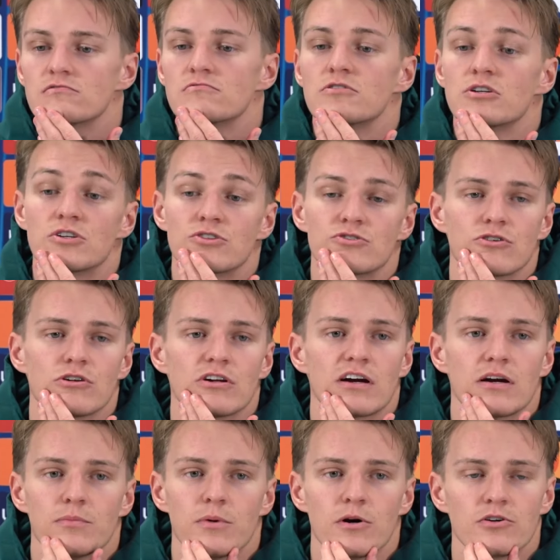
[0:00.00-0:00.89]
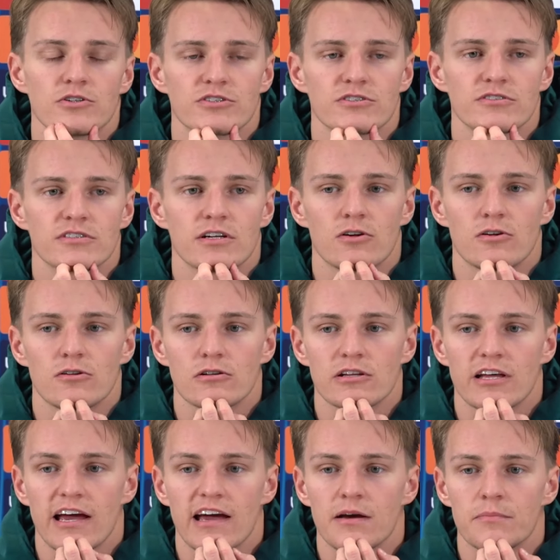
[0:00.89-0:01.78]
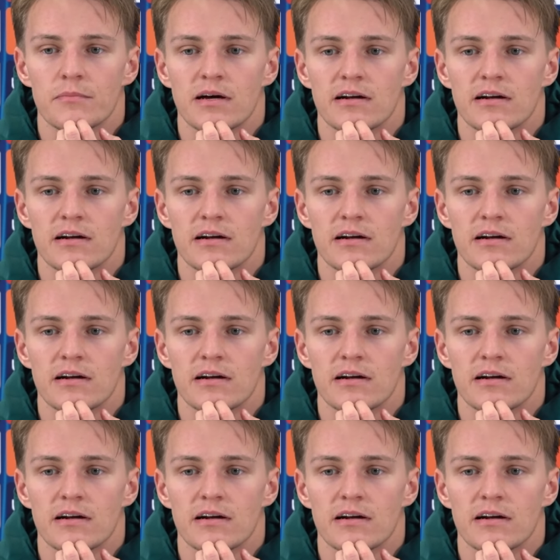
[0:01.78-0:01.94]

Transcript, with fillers: control our emotions the whole game,